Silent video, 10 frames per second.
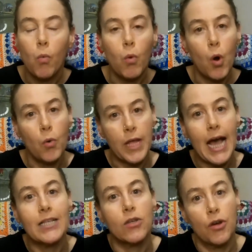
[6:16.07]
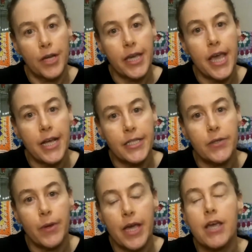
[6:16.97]
Whoa, that has got a kick
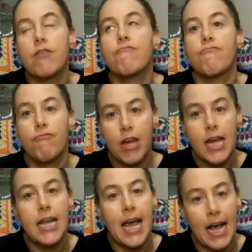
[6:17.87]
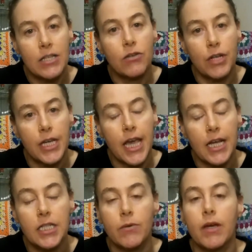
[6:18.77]
to it. It really has got a kick
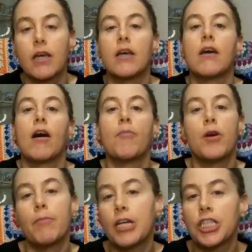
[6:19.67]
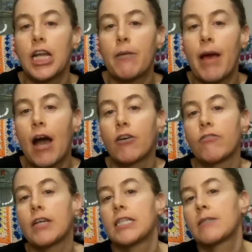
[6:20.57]
to it. I put a bit of chili
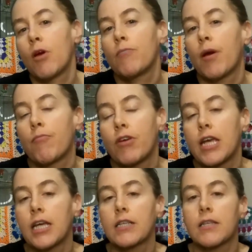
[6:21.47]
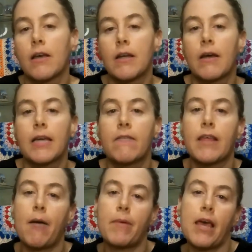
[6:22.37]
powder in, smoked paprika, so you know, give
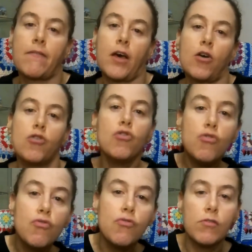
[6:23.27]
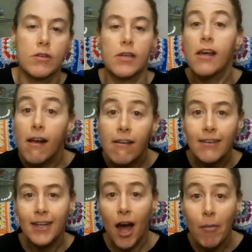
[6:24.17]
that bit of a, yeah,
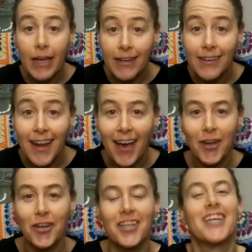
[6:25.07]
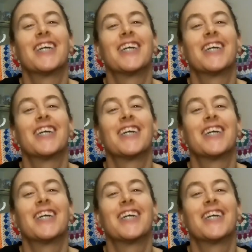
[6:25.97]
you know what I mean? Yeah, good.